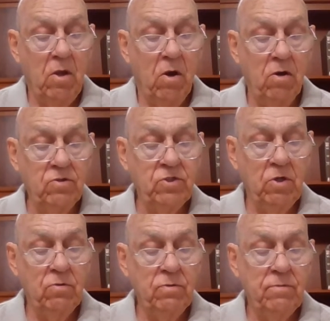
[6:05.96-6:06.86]

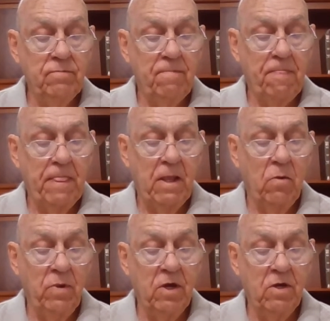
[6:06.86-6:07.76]

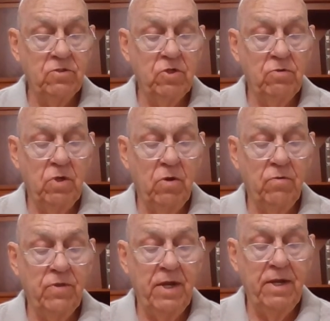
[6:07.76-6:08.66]
We also
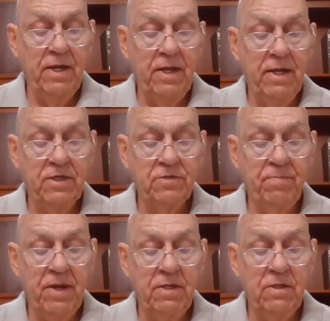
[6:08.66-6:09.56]
know that it has
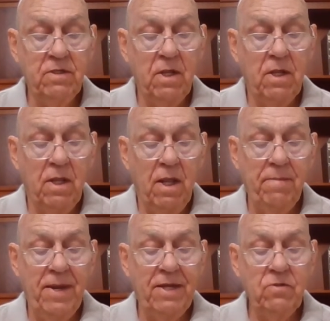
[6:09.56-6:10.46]
been
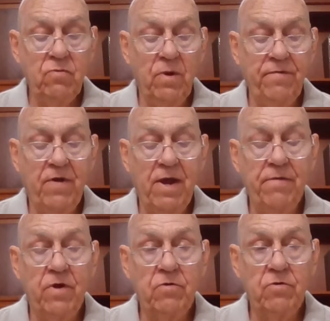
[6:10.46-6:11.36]
about
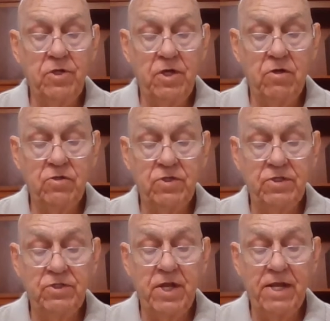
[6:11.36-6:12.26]
2,500 years
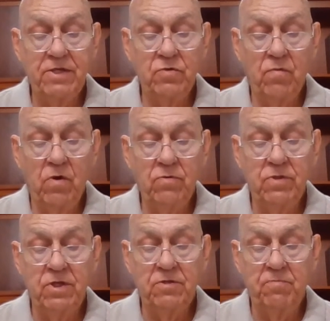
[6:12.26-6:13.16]
since Daniel
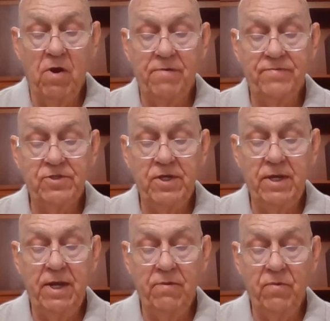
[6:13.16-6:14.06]
wrote this
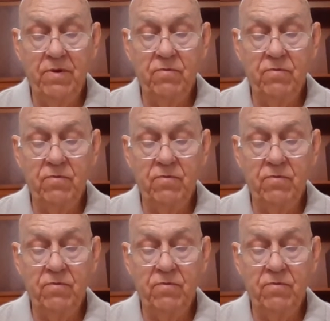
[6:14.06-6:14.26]
prophecy, and